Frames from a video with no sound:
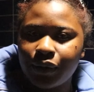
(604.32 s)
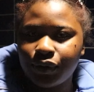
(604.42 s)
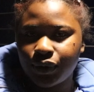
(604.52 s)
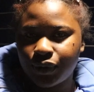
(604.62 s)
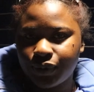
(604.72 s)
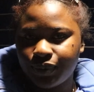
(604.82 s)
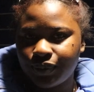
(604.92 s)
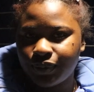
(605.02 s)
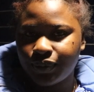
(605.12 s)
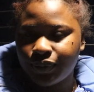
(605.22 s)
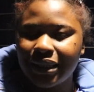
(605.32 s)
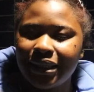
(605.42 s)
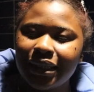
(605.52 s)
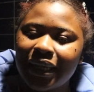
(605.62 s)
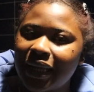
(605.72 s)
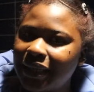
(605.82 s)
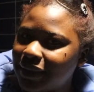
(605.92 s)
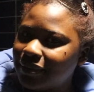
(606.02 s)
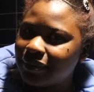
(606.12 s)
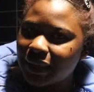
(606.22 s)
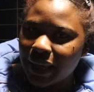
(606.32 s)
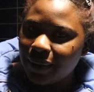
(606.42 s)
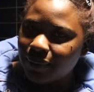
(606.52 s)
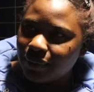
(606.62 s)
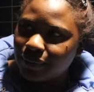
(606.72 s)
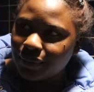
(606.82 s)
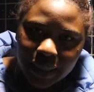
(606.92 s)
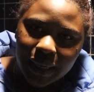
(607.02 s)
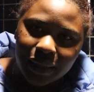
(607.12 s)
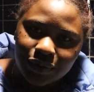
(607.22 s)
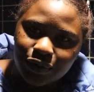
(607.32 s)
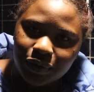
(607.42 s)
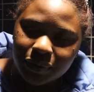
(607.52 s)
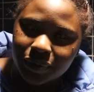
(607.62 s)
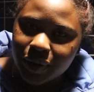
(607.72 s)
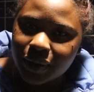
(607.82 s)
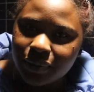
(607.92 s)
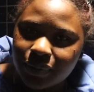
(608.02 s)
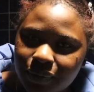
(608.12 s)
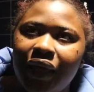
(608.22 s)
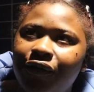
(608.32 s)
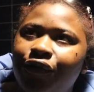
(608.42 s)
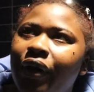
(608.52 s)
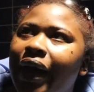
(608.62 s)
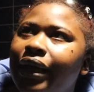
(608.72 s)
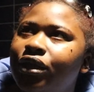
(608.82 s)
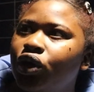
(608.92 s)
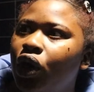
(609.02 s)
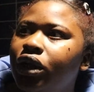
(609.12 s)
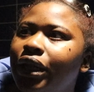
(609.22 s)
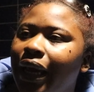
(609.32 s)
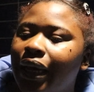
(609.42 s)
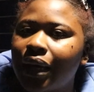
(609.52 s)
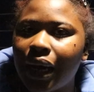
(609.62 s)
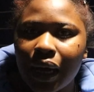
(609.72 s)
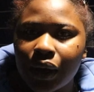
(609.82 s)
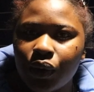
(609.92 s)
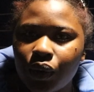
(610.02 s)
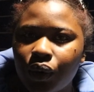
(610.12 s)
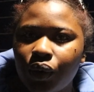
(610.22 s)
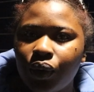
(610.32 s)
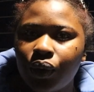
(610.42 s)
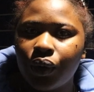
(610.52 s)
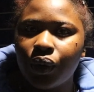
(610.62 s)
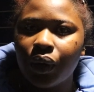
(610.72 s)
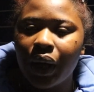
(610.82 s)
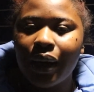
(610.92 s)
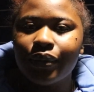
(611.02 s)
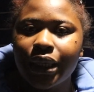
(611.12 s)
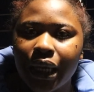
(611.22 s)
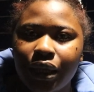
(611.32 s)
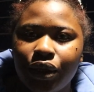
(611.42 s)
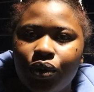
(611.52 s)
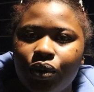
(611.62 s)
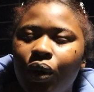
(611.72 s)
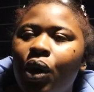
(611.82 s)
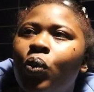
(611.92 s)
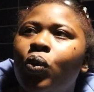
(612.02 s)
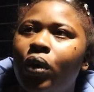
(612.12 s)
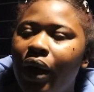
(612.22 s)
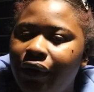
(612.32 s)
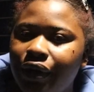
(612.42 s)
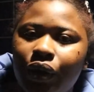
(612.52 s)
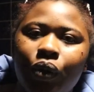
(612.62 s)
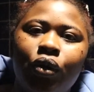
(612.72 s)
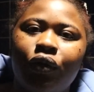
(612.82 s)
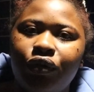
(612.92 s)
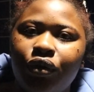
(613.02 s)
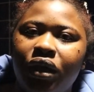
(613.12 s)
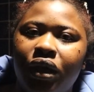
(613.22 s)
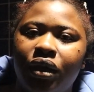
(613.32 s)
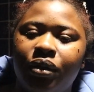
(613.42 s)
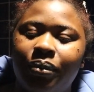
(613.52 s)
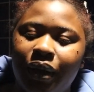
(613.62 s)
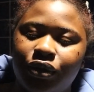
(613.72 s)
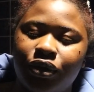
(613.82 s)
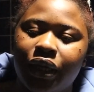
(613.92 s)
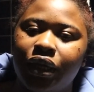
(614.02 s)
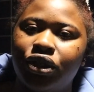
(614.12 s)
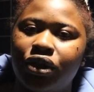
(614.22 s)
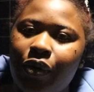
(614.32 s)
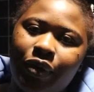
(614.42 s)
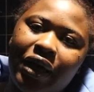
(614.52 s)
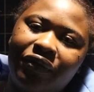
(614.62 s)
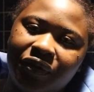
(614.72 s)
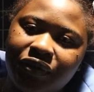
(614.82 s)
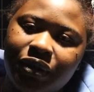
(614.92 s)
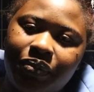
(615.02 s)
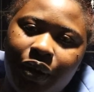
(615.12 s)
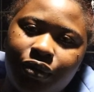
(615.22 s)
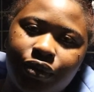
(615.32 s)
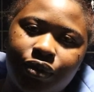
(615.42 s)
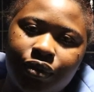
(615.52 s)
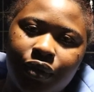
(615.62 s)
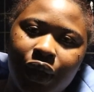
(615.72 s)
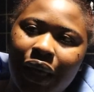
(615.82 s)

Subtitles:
pounds. Isn't that like daylight robbery? If we had done like cargo, I'm telling you, we'll carry the whole of UK back to Nigeria with that 50 pounds.